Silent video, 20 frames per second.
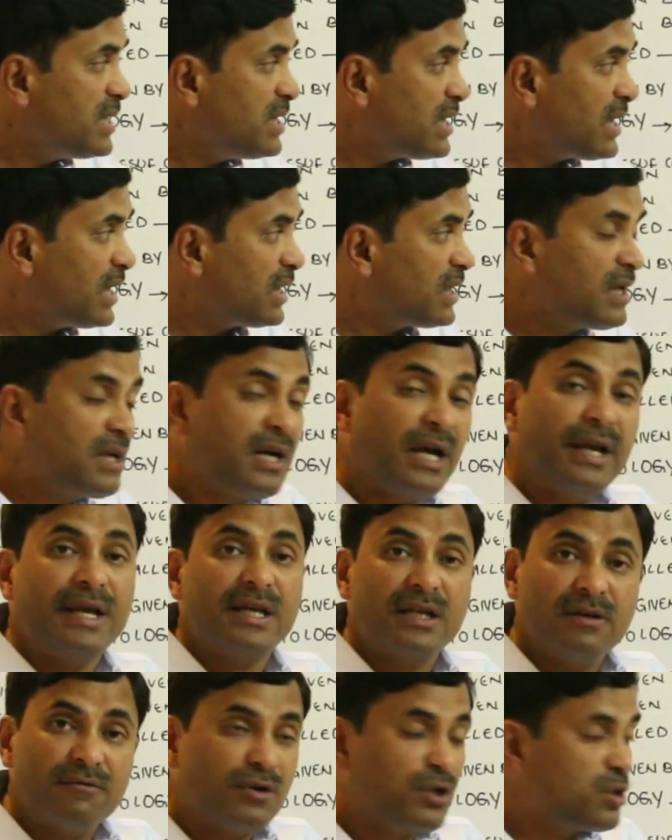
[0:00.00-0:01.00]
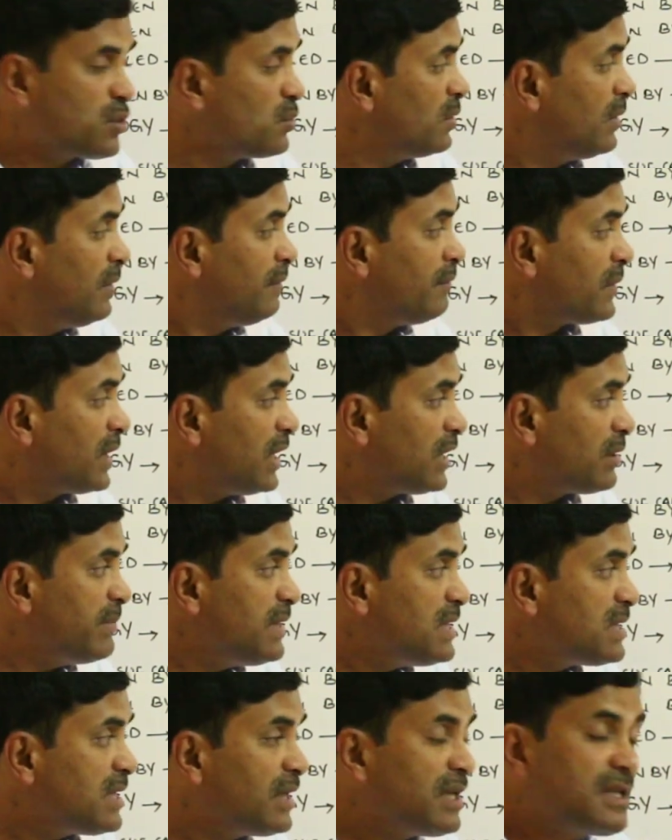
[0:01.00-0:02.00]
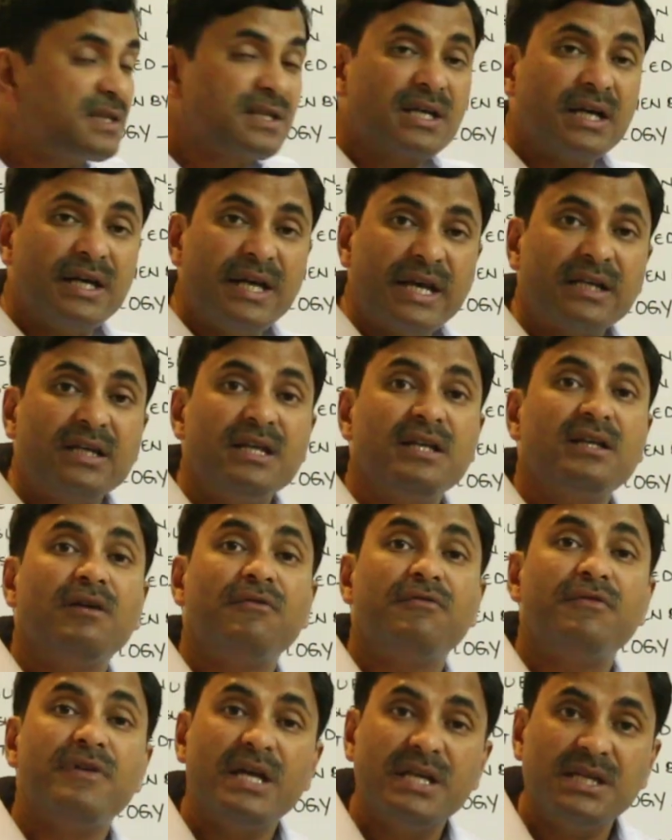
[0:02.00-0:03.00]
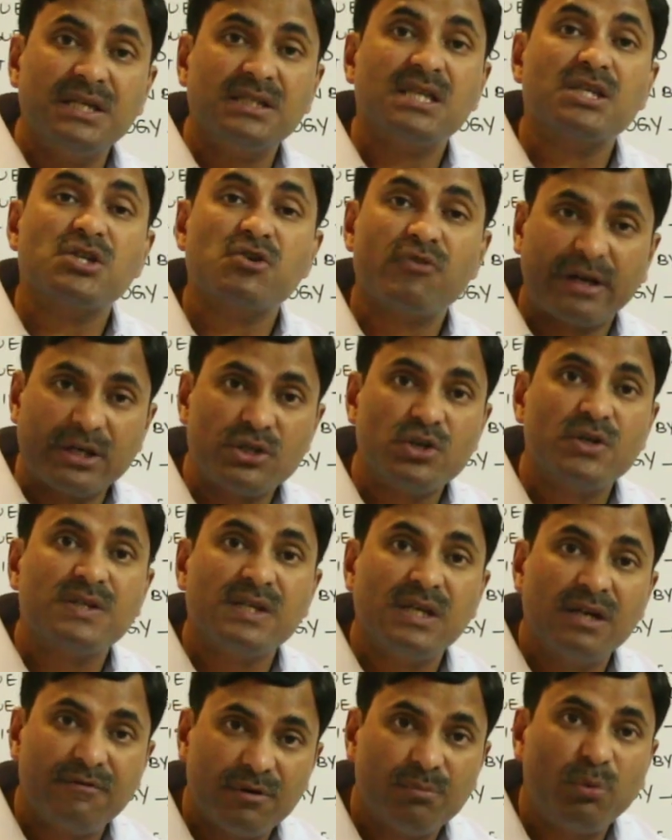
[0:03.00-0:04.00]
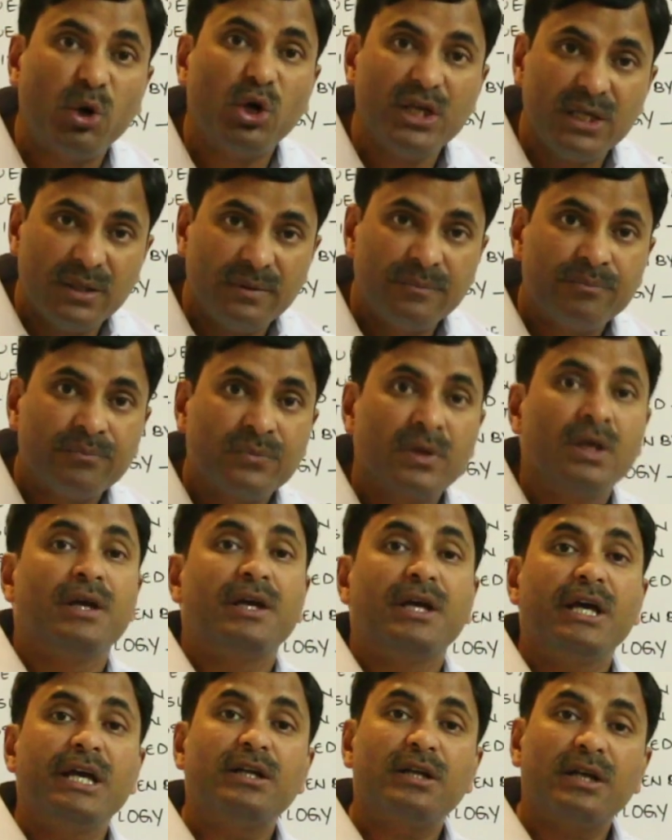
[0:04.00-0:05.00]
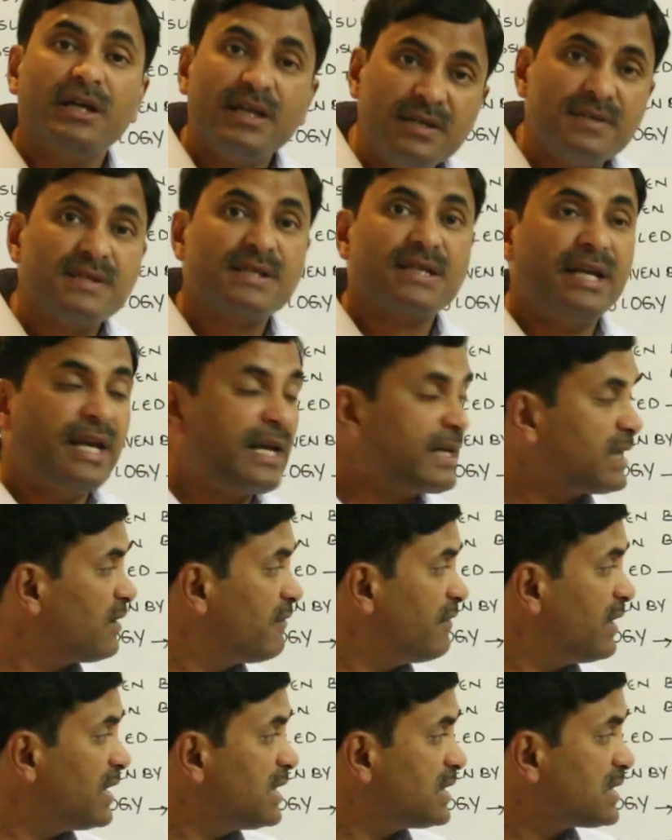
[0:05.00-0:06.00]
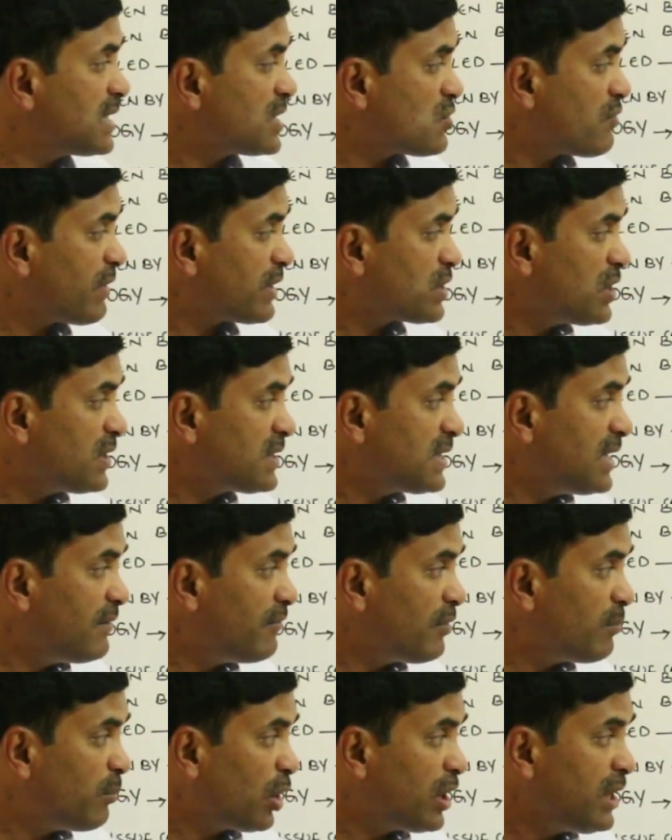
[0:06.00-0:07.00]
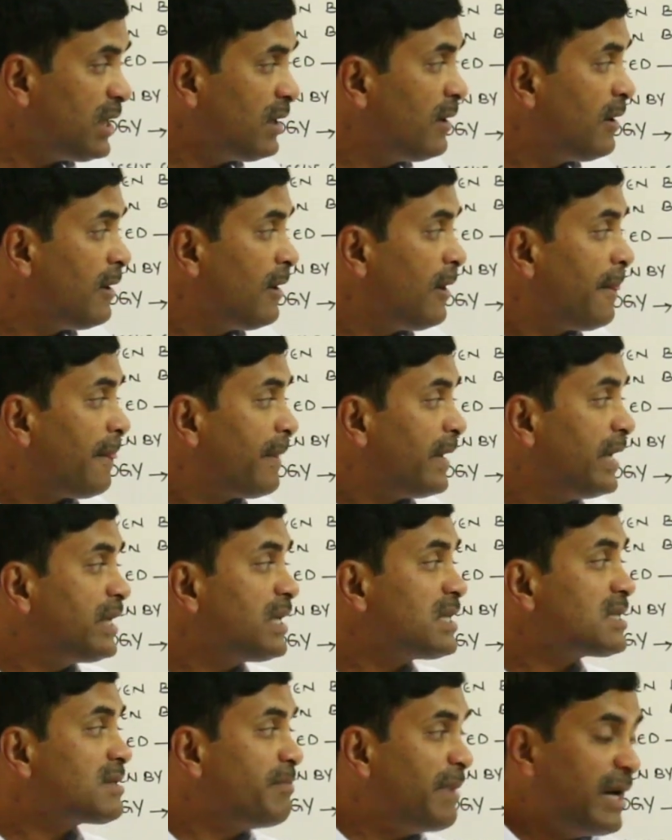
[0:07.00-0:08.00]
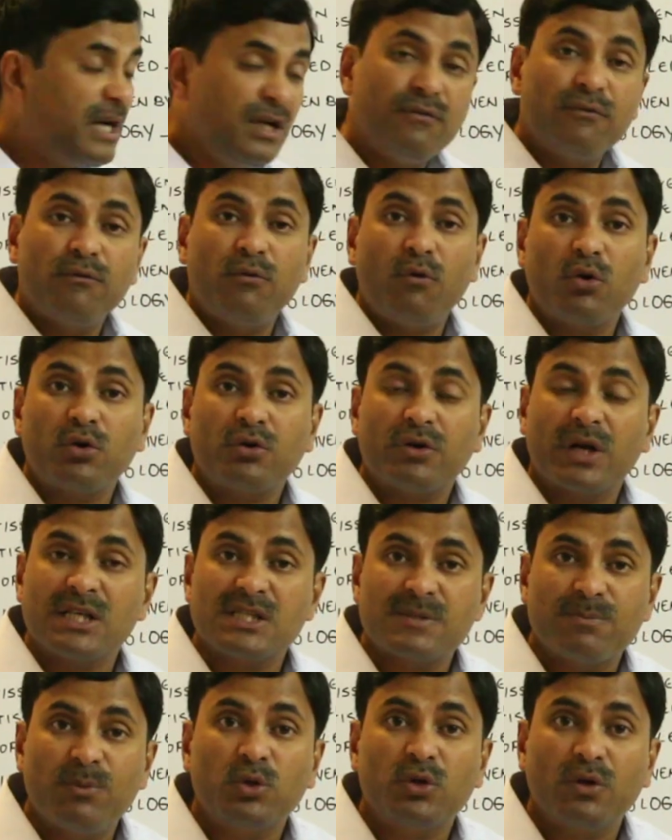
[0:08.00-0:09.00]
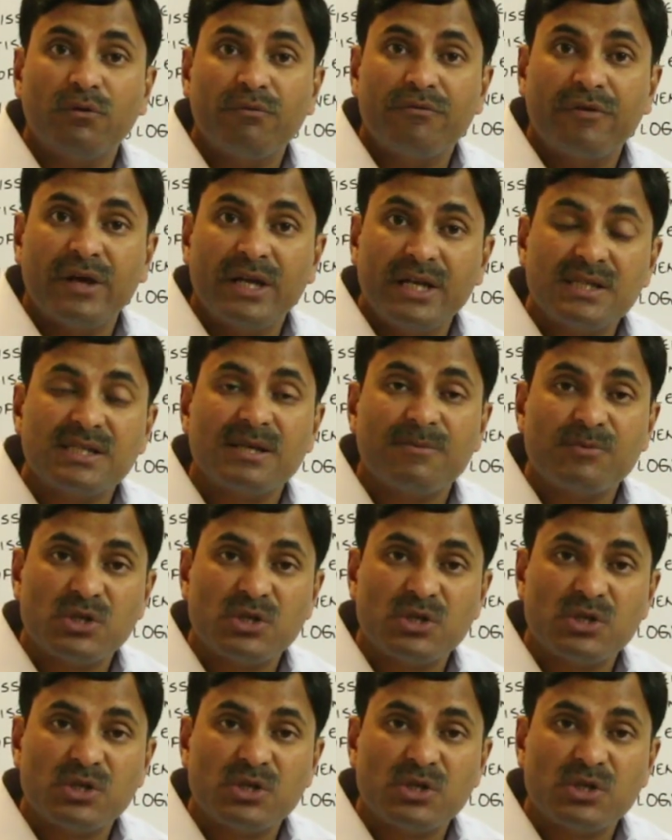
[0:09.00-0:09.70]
is indicating, connective tissue, it means it is connecting the various structures in our body. It is connecting various structures in our body. It is meant for transport of various